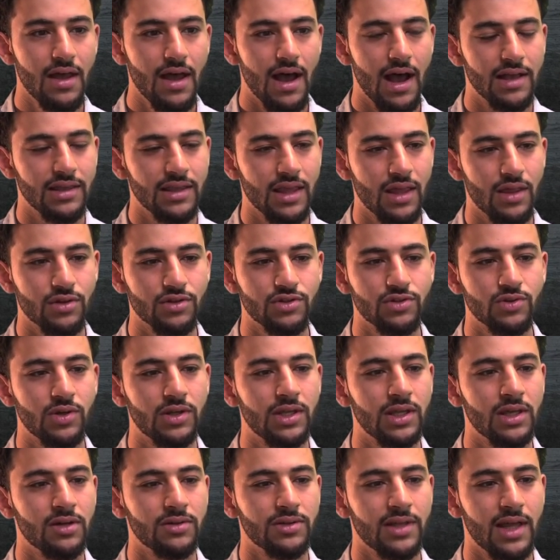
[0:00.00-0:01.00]
Another
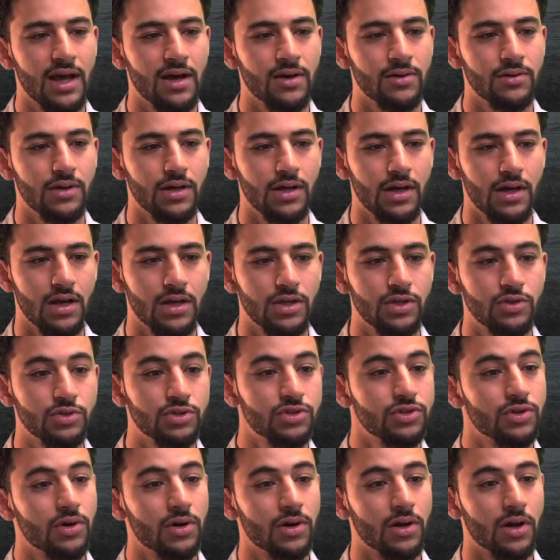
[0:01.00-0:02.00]
student yelled out, you,
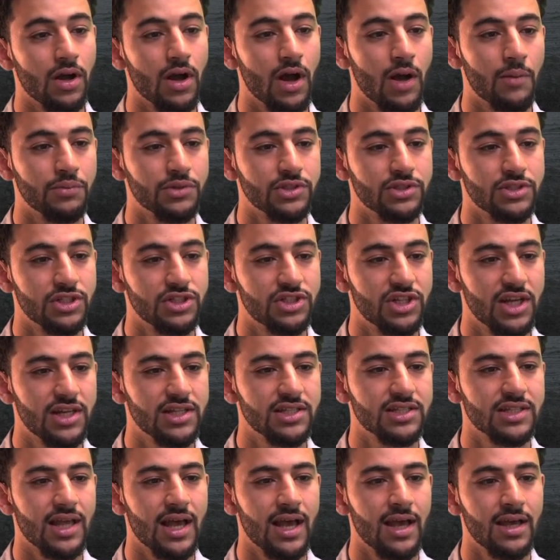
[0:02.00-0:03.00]
sir, are an accomplice to
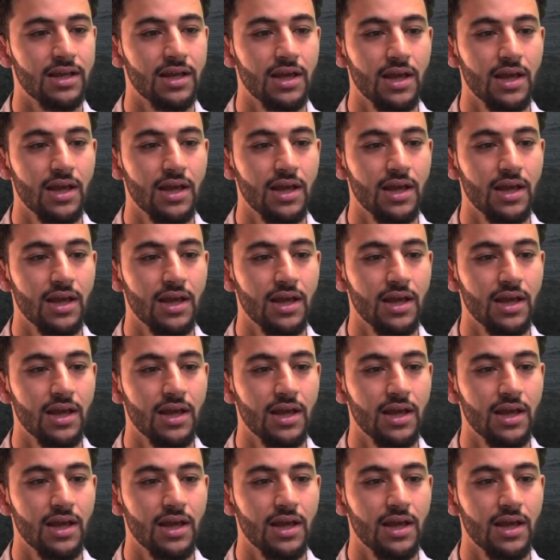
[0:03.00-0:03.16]
genocide.